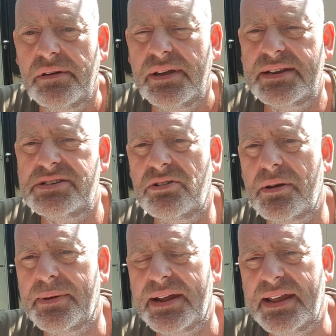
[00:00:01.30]
Yeah, sorry
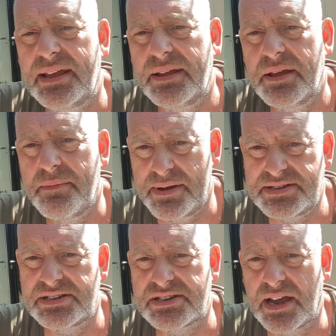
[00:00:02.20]
about that. A
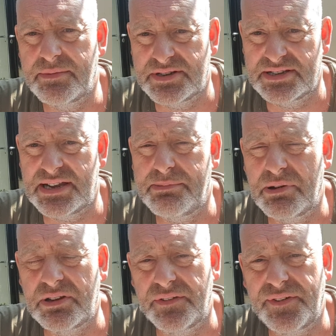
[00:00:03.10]
message came. You should tape
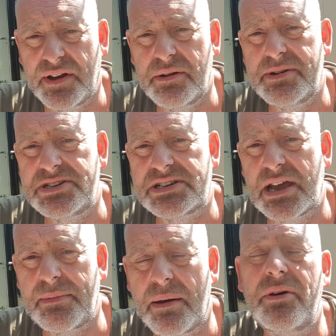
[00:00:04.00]
it on your phone. A message
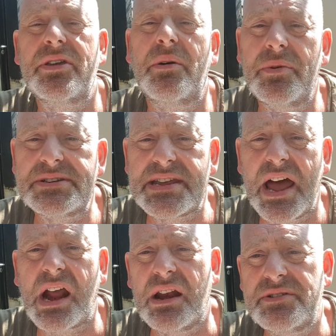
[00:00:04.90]
come up. I thought, what's that?
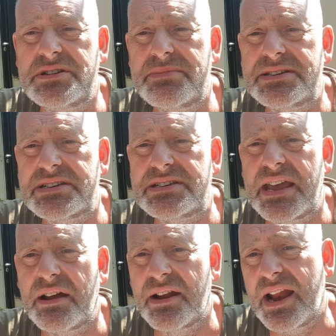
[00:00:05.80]
I closed the message
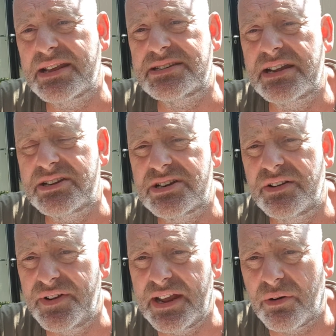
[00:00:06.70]
down and accidentally shut the
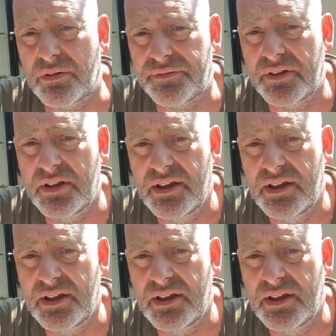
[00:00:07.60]
video off.